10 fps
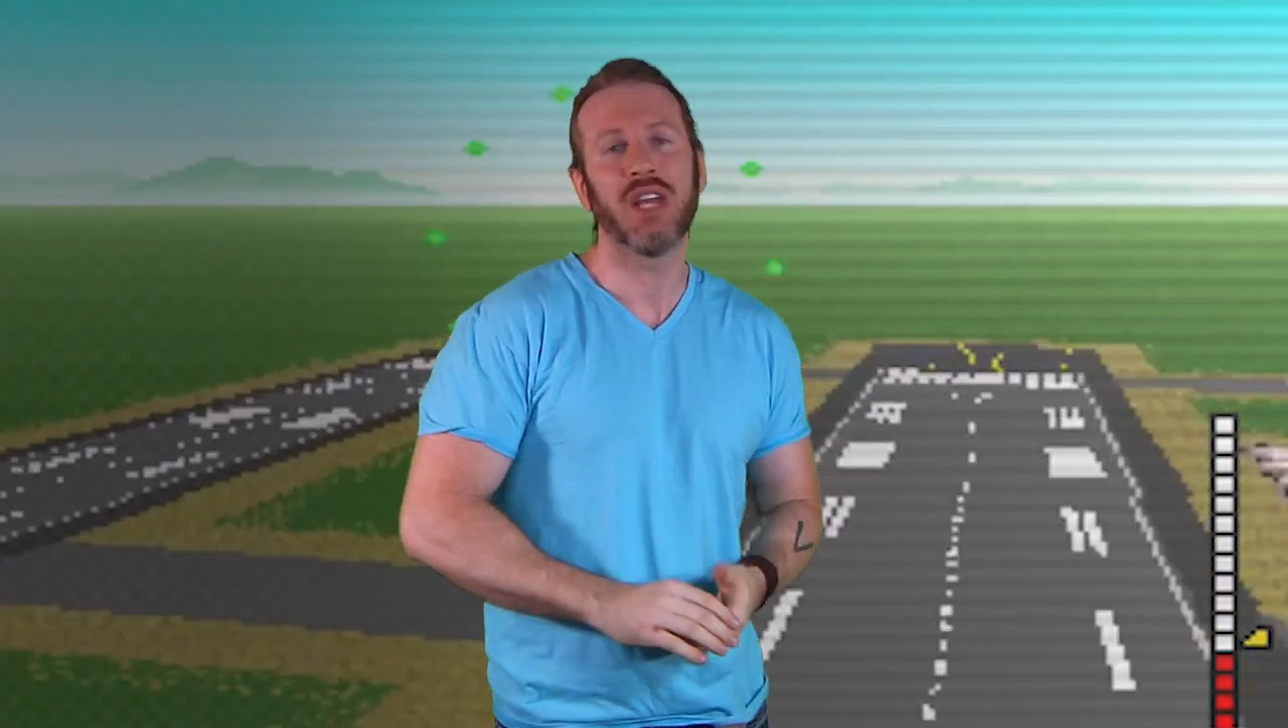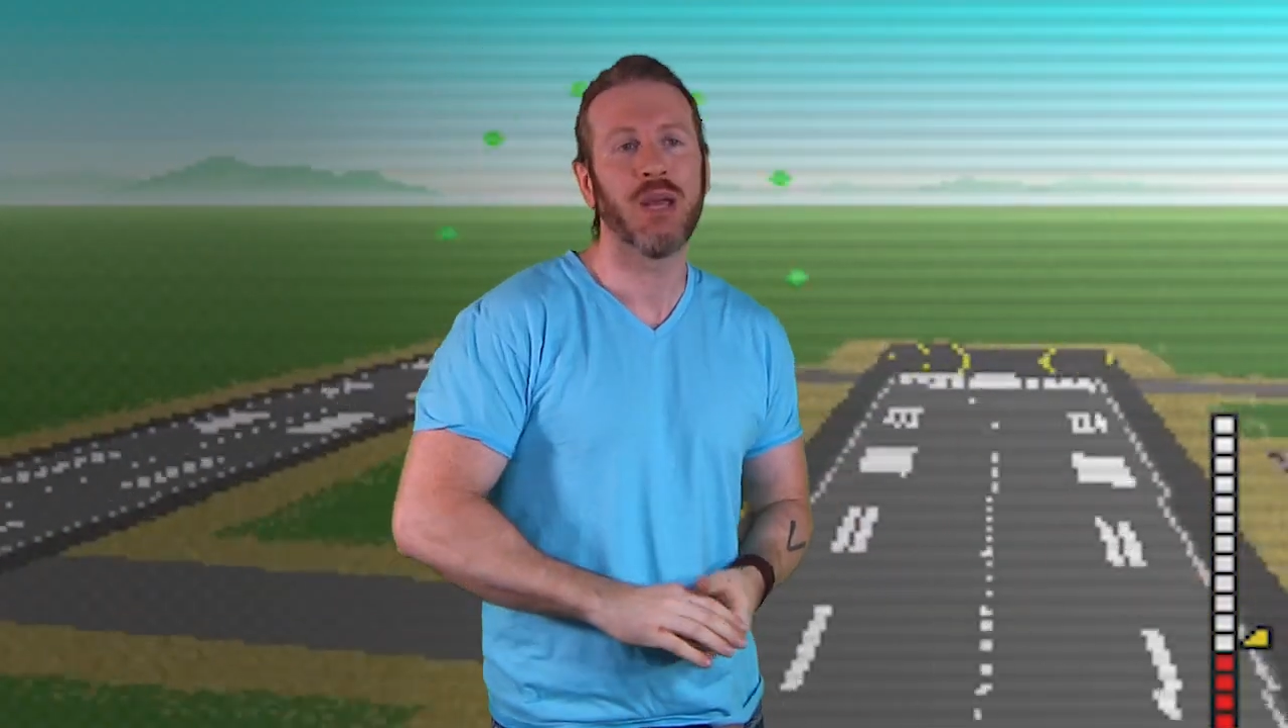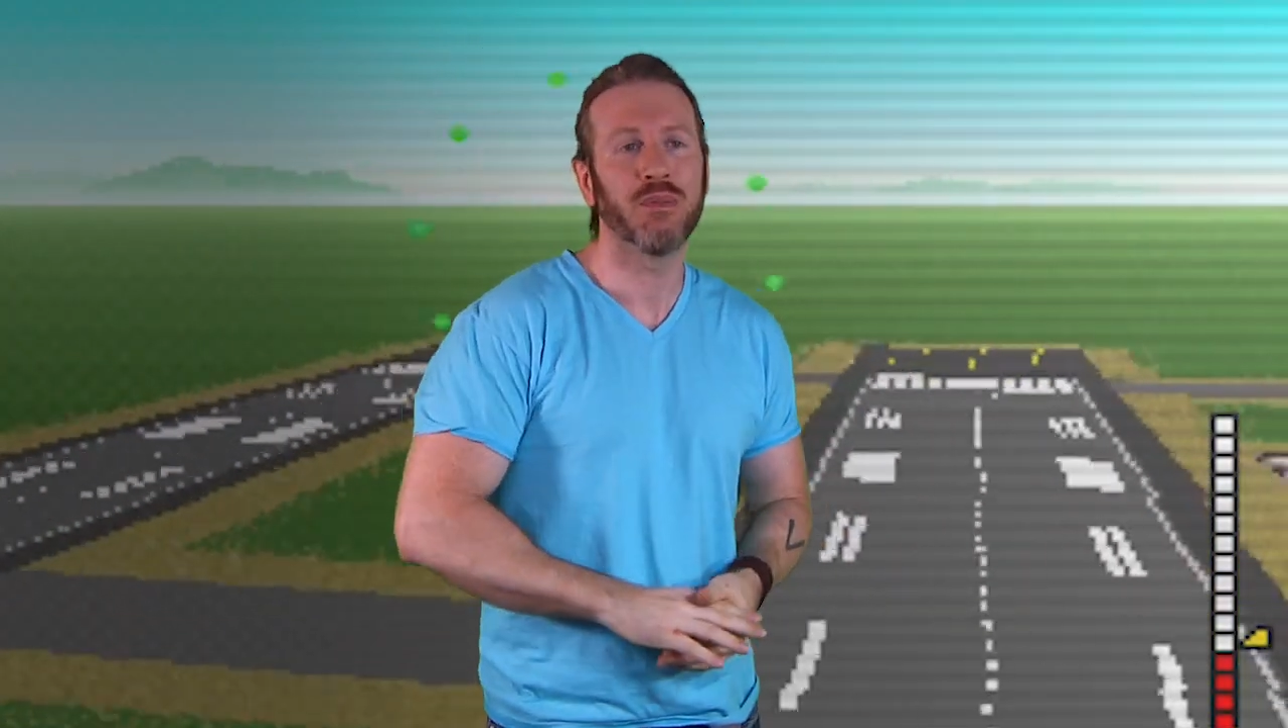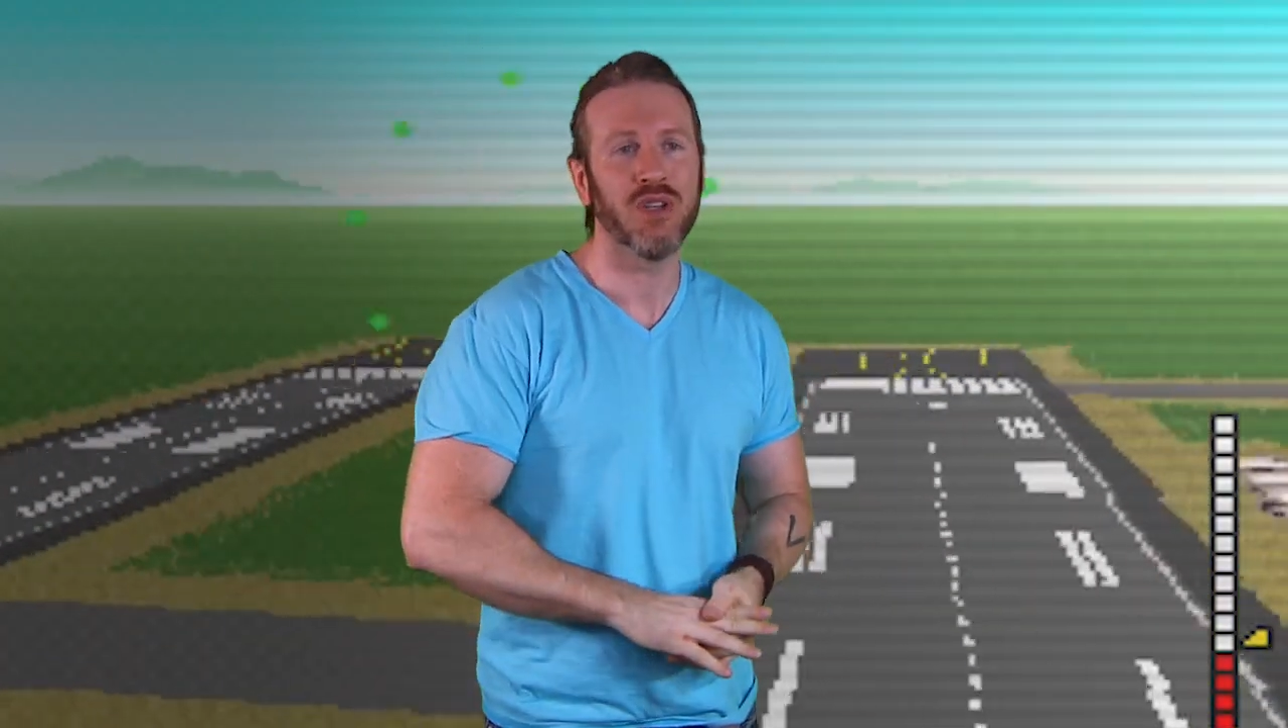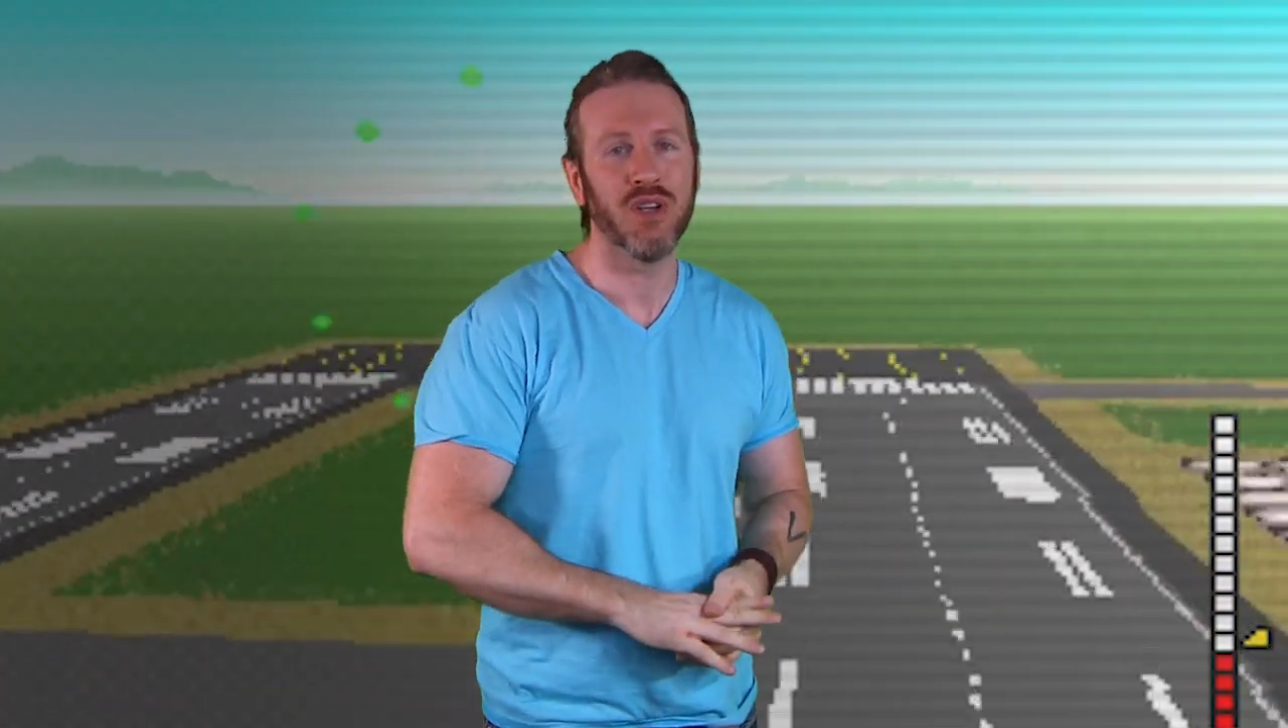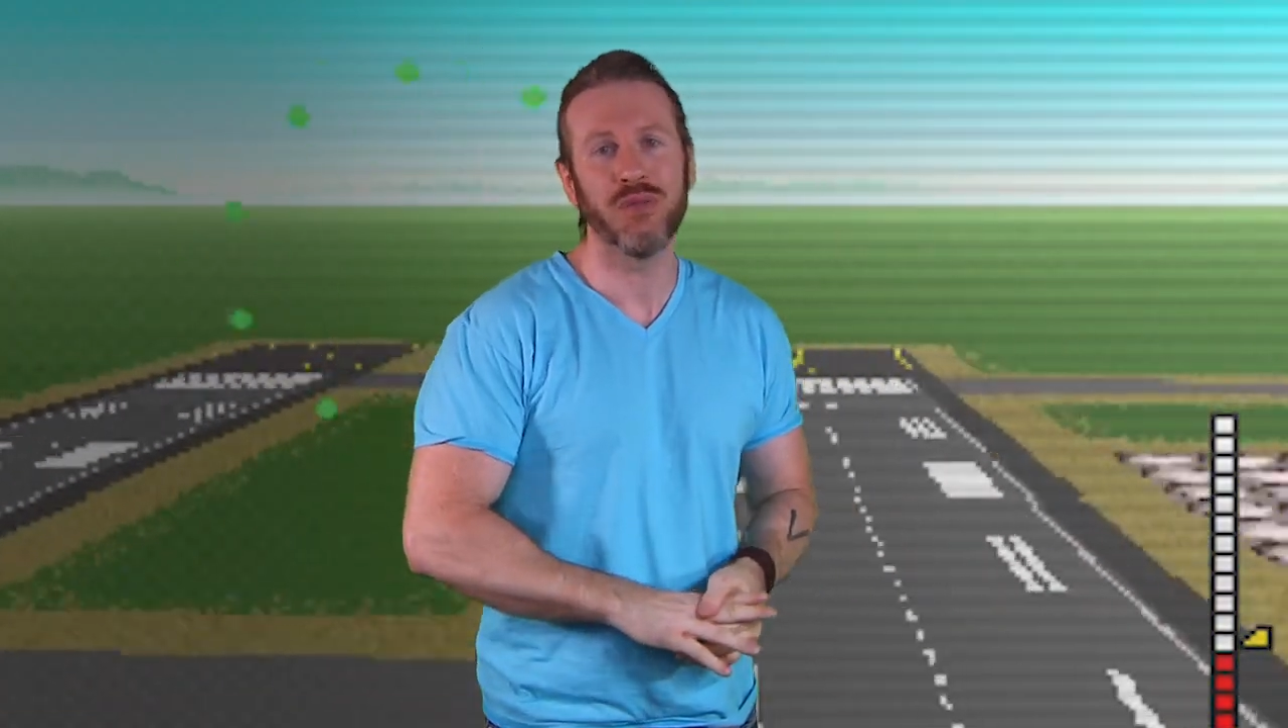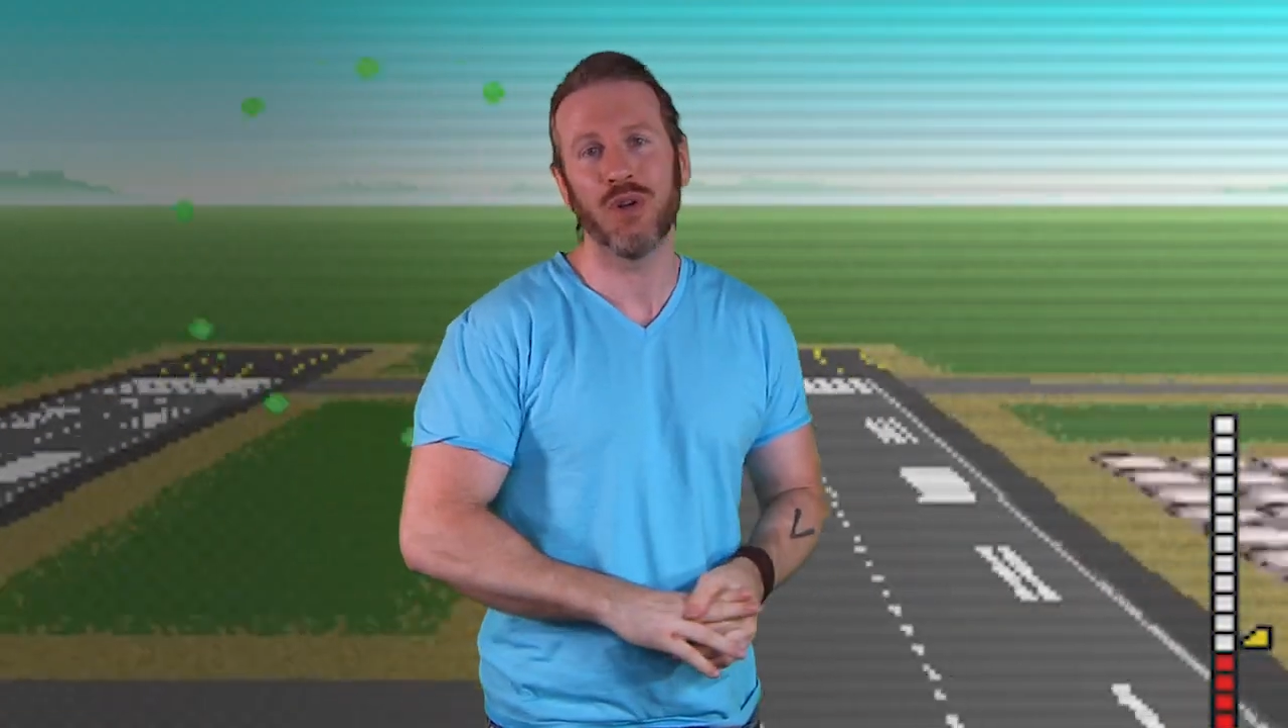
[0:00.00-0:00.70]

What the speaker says: games of